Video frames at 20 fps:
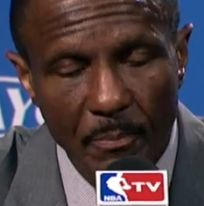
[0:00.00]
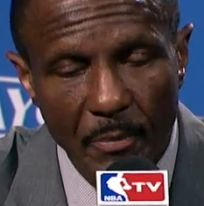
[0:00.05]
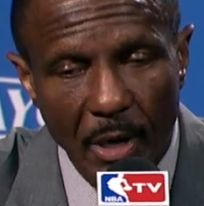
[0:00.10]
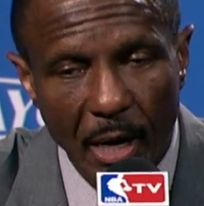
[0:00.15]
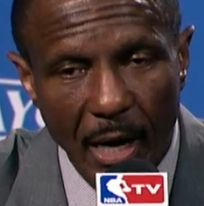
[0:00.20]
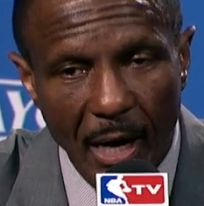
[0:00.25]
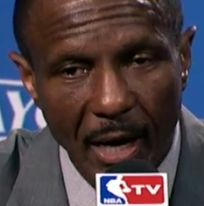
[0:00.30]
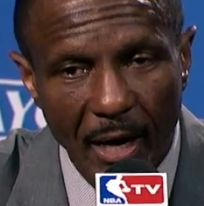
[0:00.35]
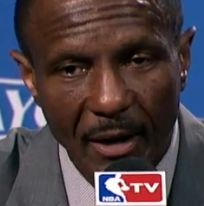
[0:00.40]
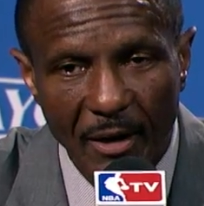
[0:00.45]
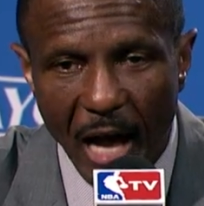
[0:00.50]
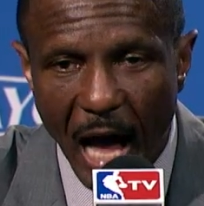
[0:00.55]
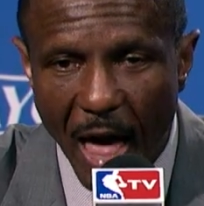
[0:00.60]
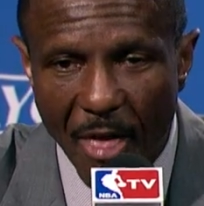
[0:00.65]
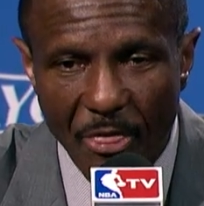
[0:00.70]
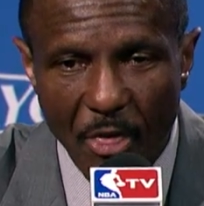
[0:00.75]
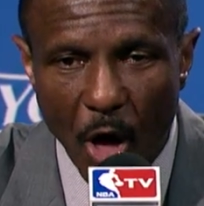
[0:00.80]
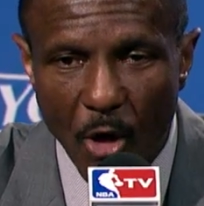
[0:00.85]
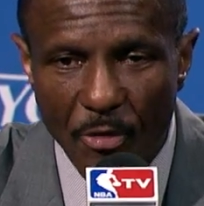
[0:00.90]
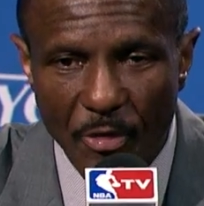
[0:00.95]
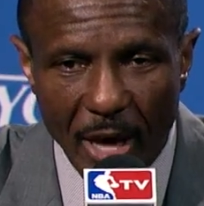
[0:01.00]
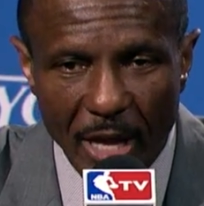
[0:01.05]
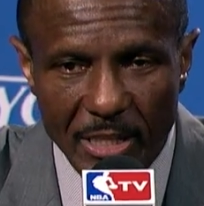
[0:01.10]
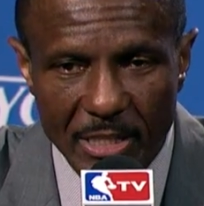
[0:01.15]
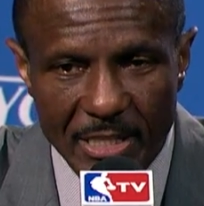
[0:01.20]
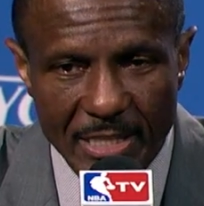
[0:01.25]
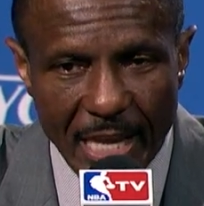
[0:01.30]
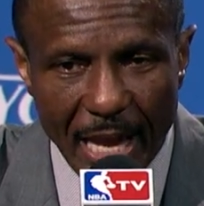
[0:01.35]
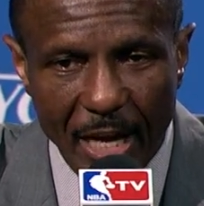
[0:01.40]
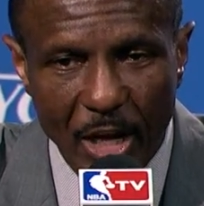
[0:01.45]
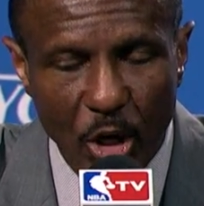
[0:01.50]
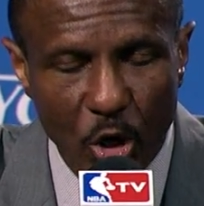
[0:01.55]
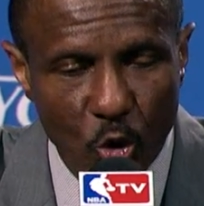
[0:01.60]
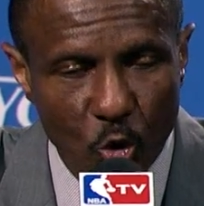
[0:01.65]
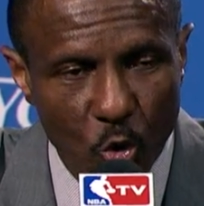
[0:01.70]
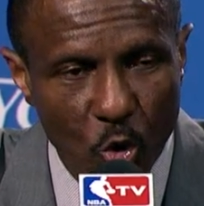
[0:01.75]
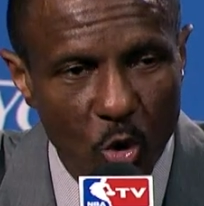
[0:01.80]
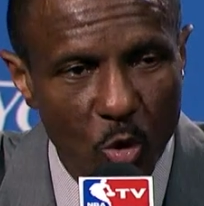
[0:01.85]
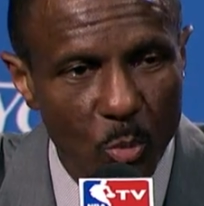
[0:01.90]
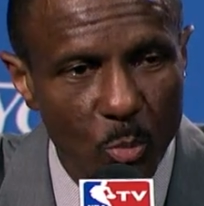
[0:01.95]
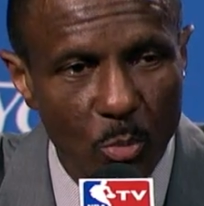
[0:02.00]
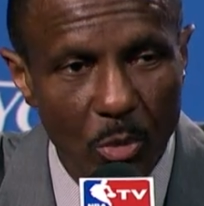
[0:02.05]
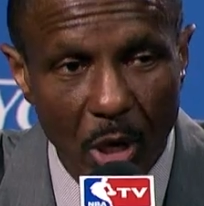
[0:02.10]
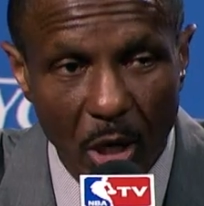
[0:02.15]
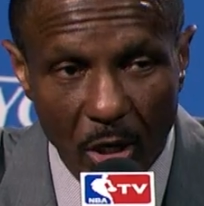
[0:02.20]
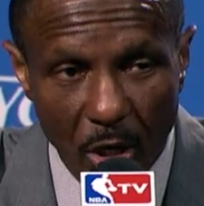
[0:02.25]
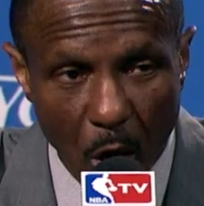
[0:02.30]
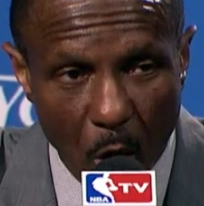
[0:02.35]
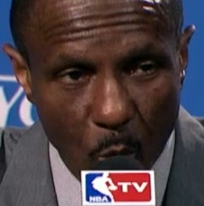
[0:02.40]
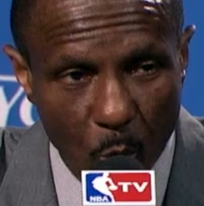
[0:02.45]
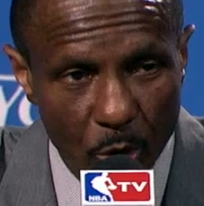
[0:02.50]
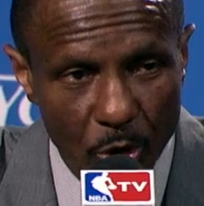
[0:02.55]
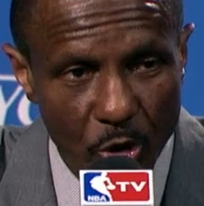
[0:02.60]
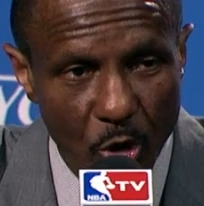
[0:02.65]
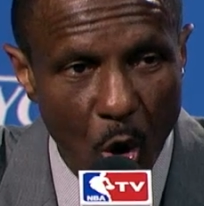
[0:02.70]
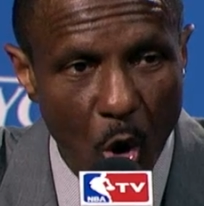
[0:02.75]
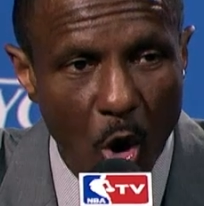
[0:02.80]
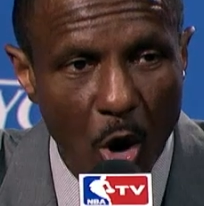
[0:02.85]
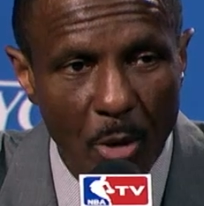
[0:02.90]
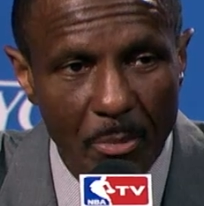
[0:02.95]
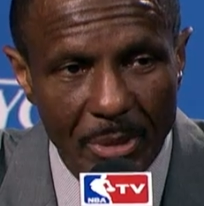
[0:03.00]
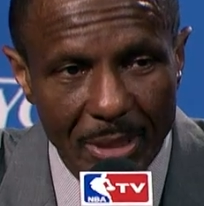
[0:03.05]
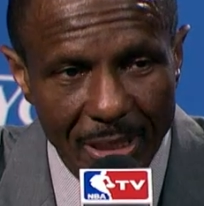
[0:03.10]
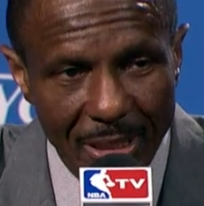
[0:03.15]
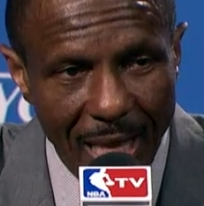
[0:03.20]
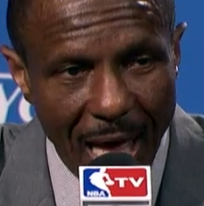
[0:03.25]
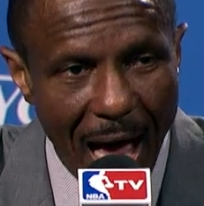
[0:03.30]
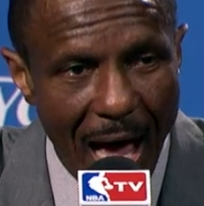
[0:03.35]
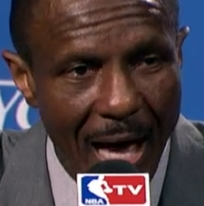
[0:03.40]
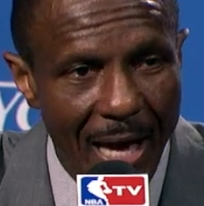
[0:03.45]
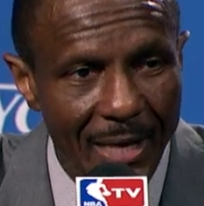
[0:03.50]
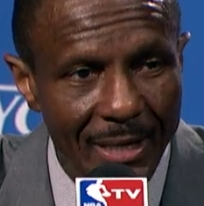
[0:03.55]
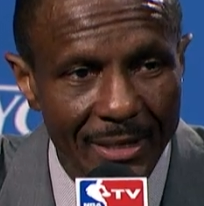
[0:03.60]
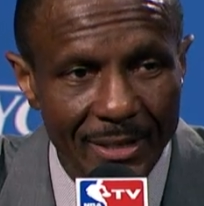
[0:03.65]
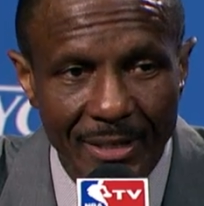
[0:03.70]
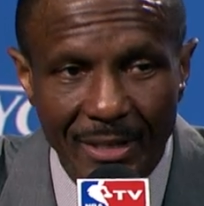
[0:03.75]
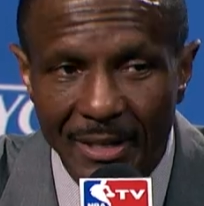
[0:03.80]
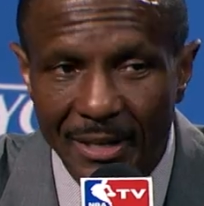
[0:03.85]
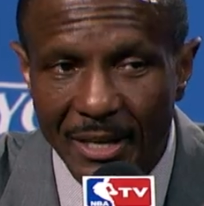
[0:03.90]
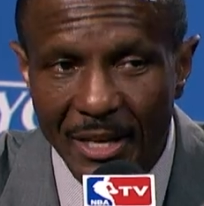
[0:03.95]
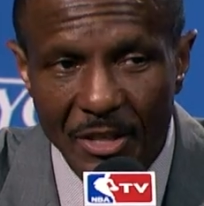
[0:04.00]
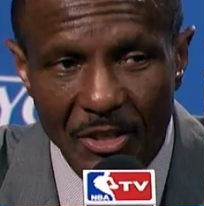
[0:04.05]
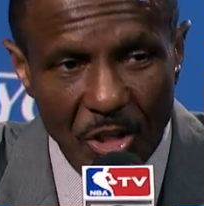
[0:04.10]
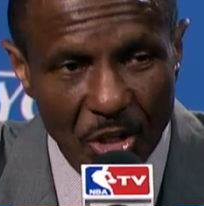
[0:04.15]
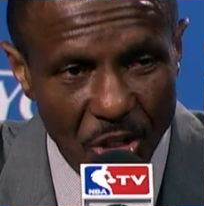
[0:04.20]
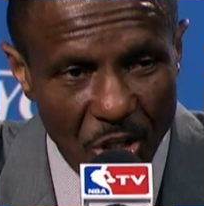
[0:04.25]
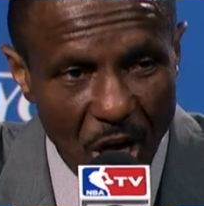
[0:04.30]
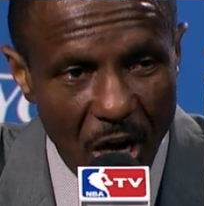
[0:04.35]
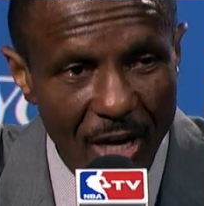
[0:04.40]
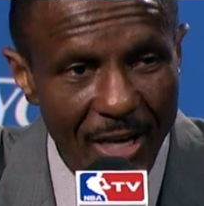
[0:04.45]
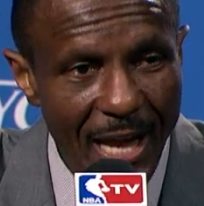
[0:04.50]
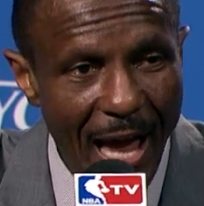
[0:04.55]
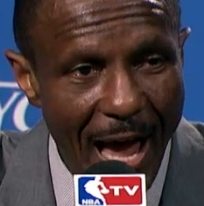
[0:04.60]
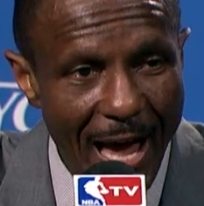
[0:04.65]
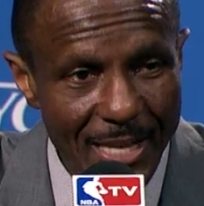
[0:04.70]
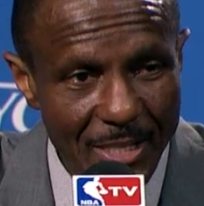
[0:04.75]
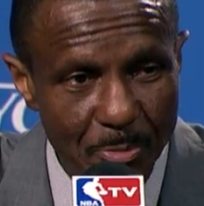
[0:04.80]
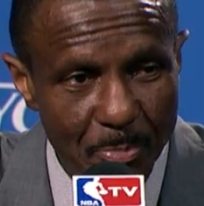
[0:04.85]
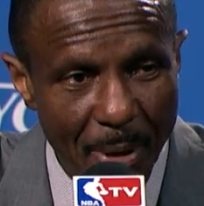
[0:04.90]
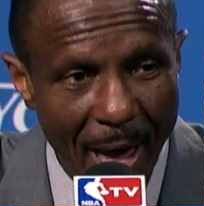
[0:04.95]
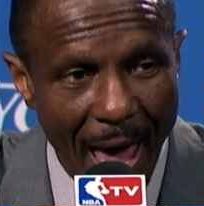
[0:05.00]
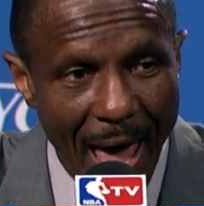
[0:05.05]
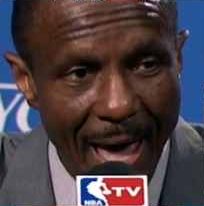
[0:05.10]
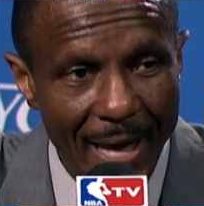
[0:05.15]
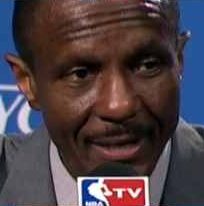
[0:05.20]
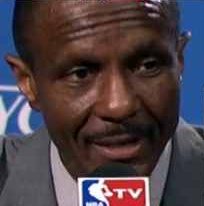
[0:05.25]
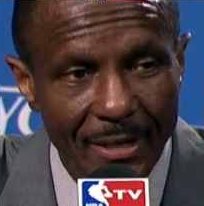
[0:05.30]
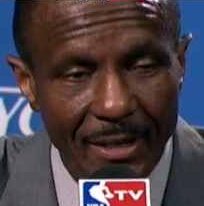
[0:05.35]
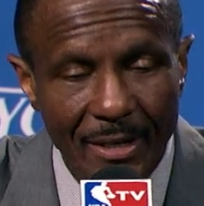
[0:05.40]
I thought that second group, along with Norm, DeLon, the young guys, Pat,